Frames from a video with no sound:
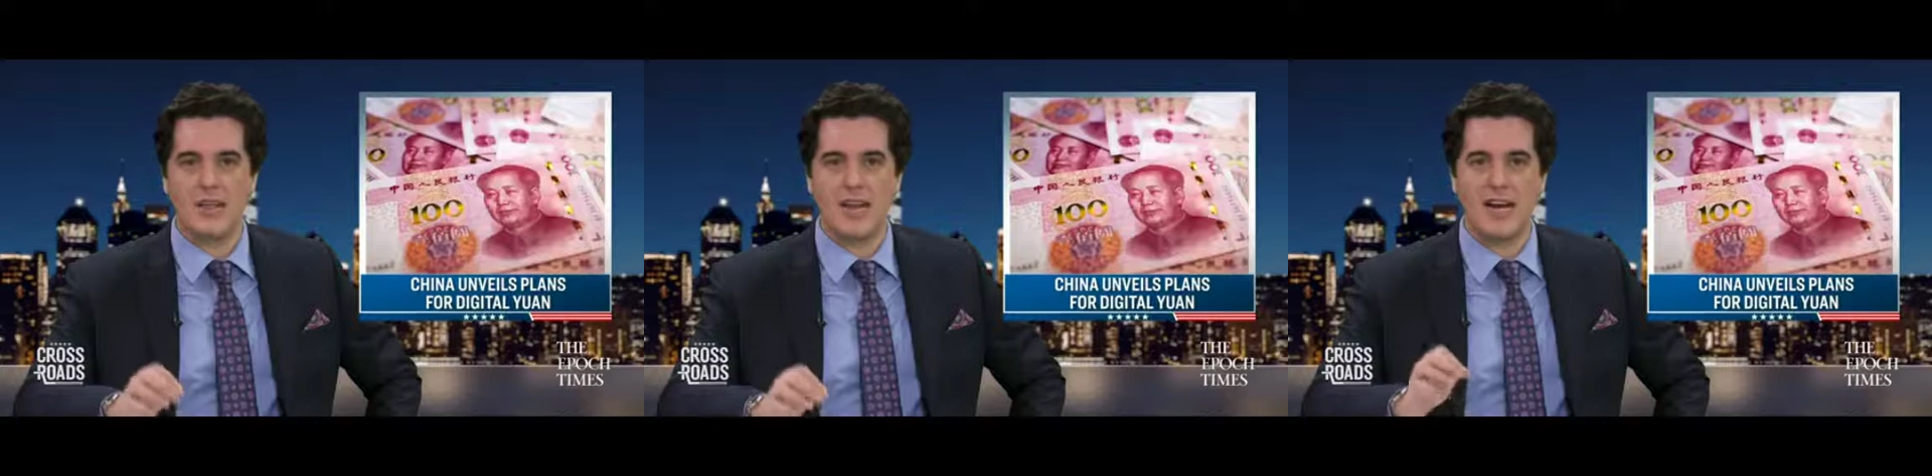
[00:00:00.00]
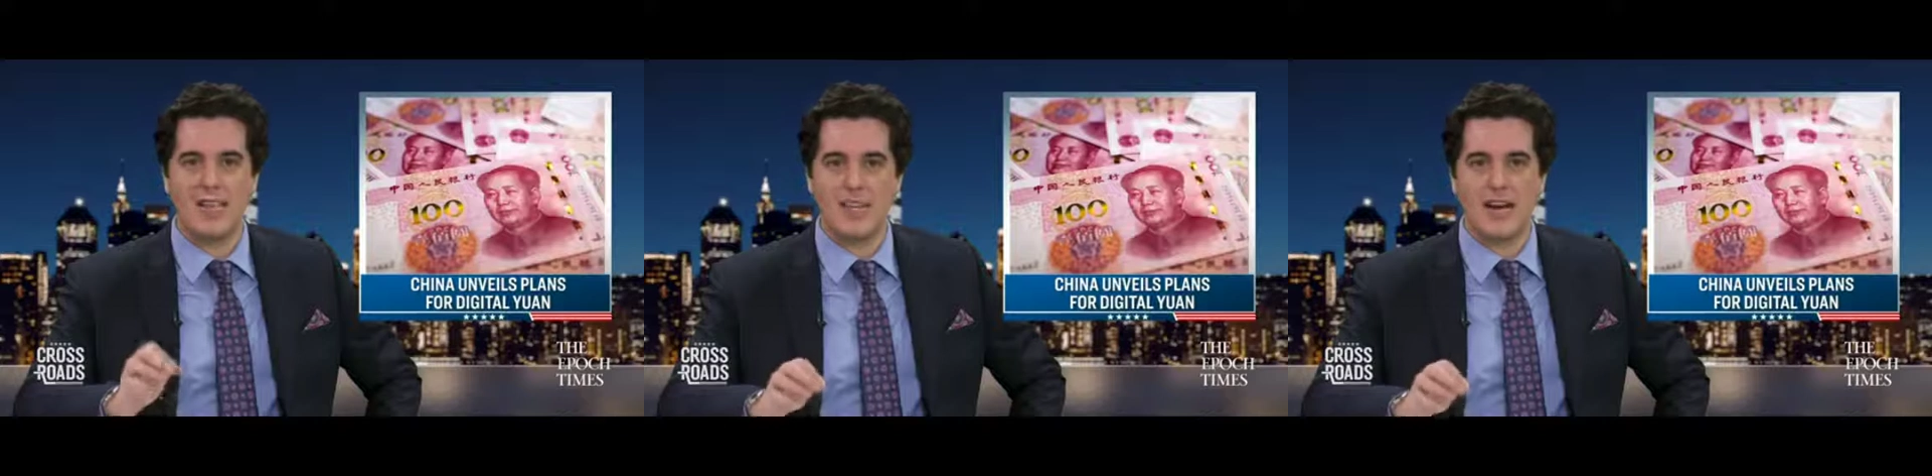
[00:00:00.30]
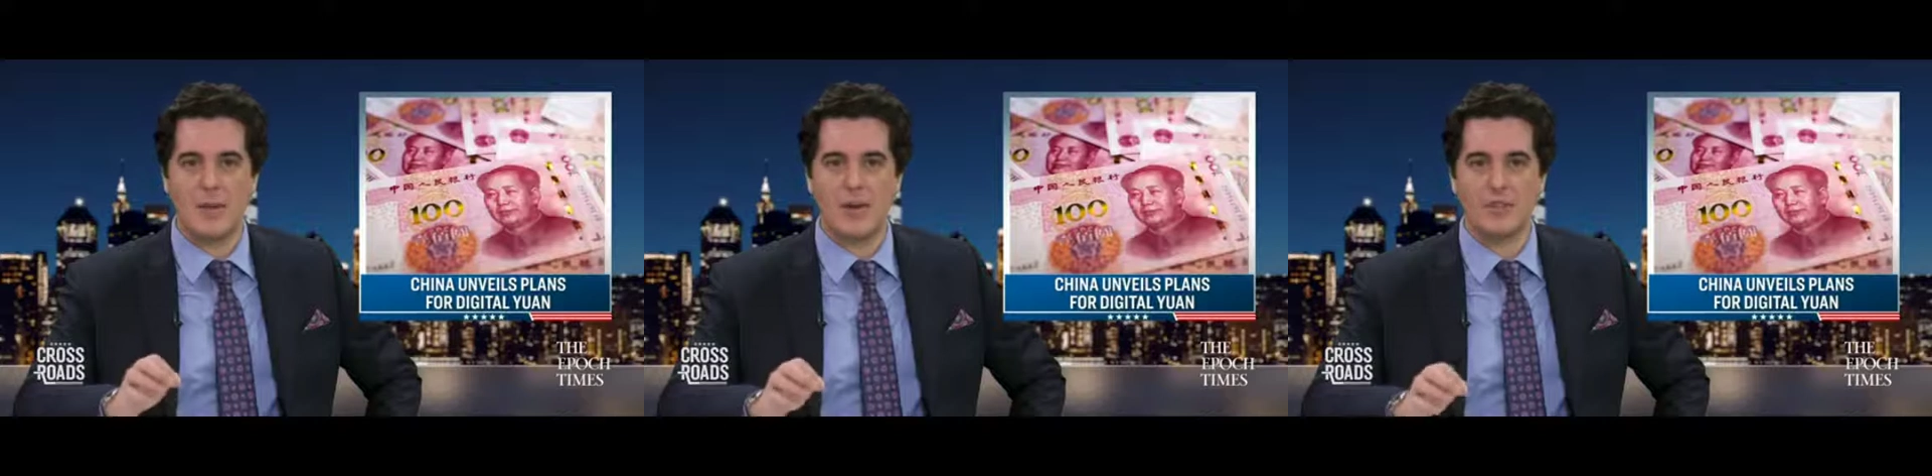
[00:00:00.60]
The Chinese
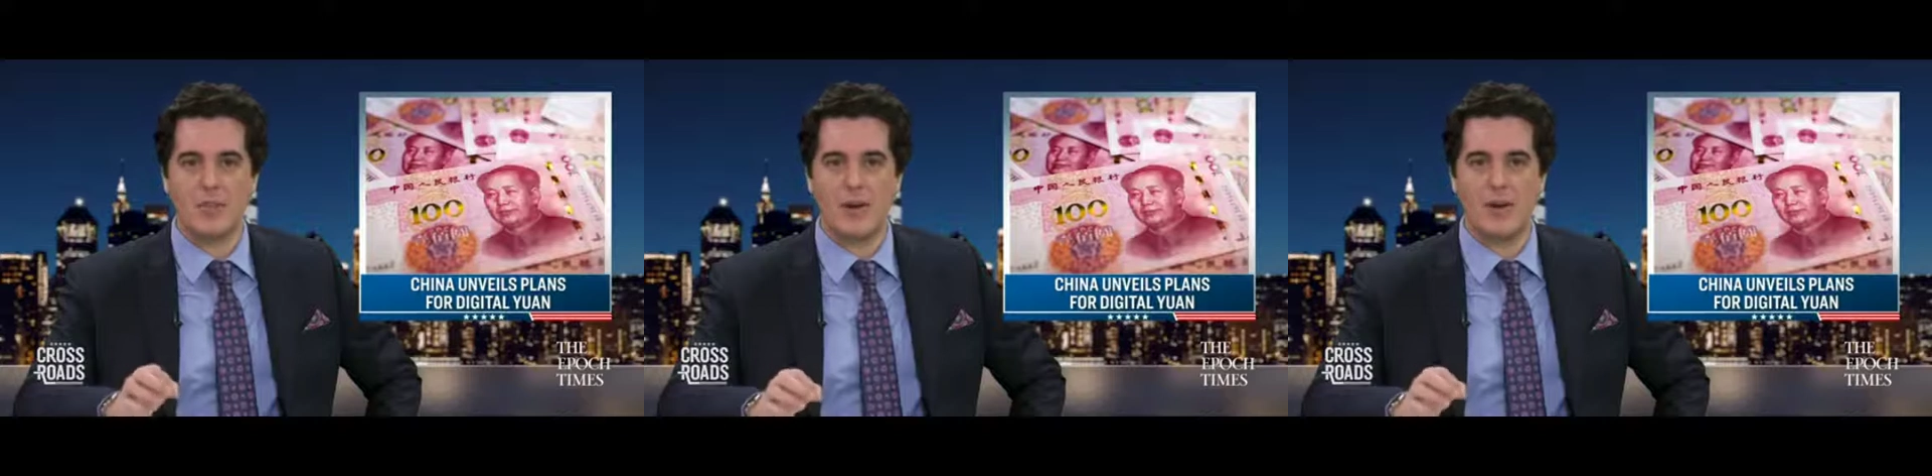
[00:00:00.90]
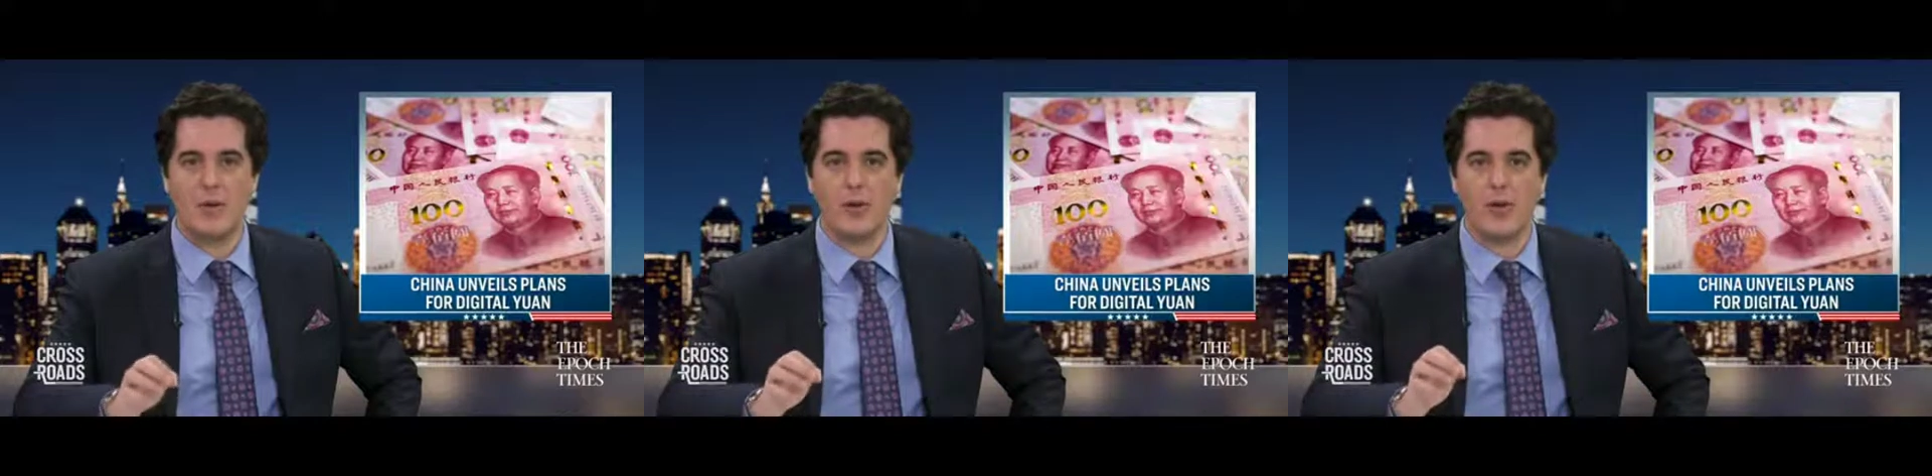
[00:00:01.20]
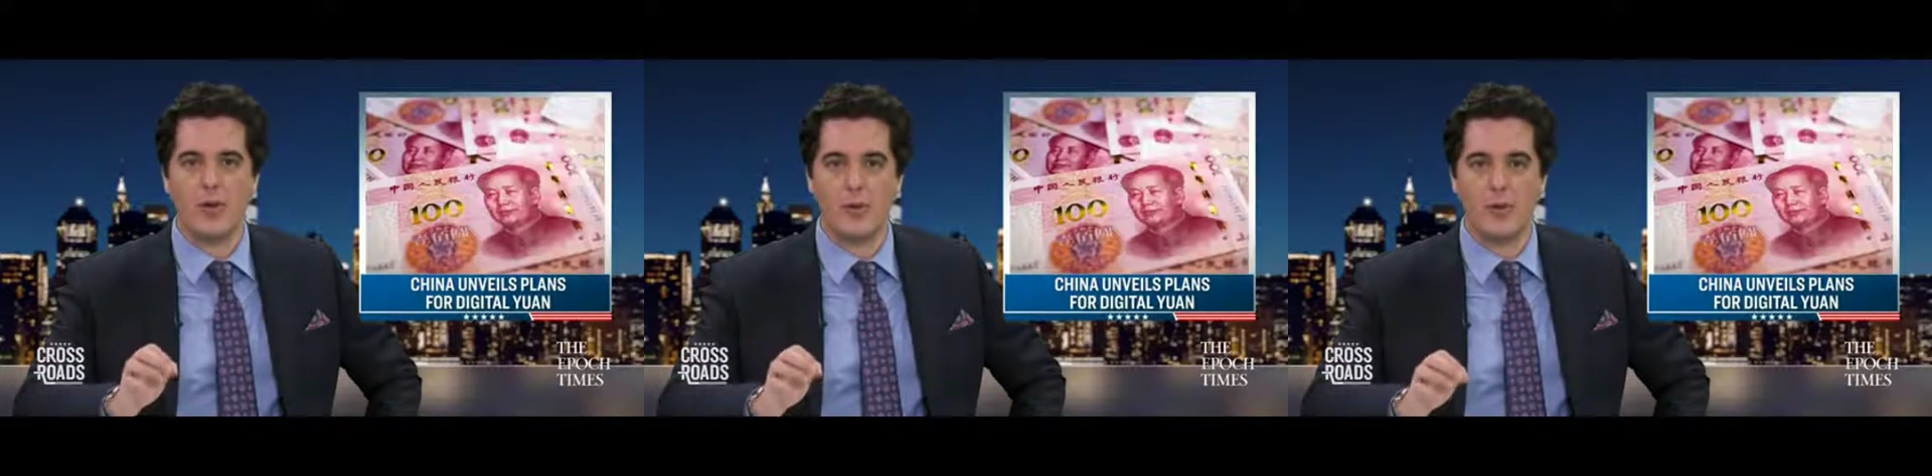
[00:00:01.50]
Communist Party will
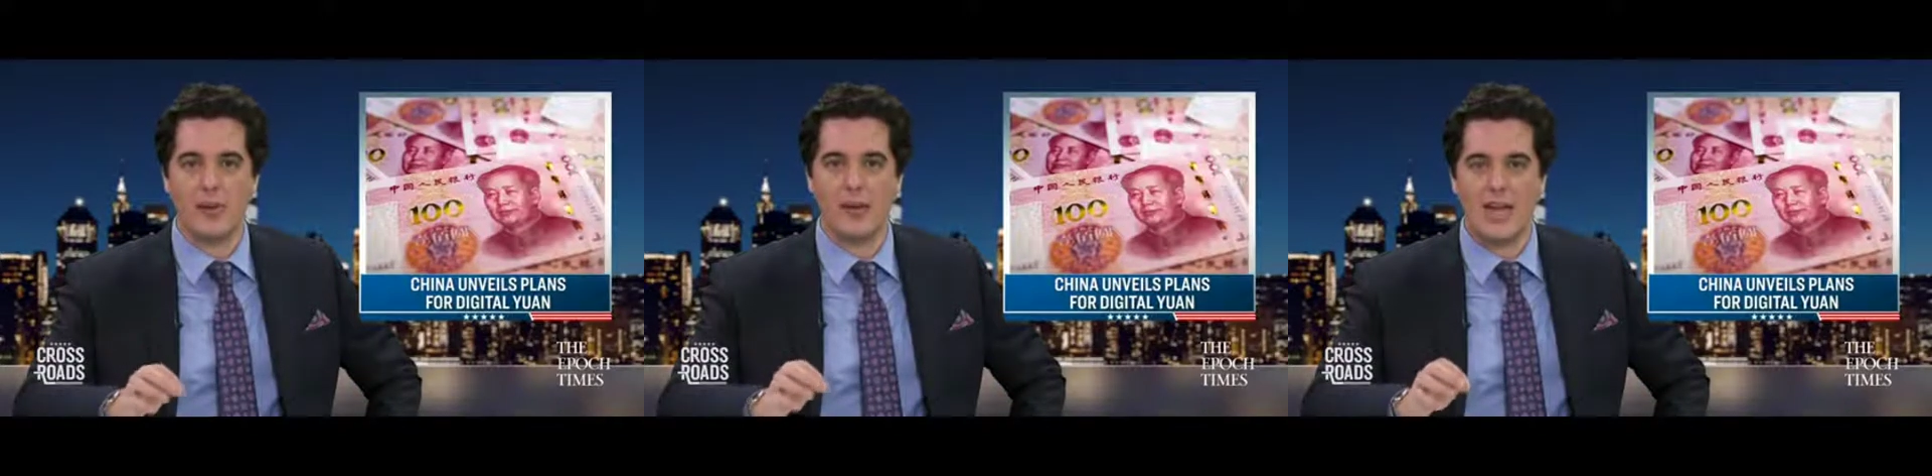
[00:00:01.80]
control the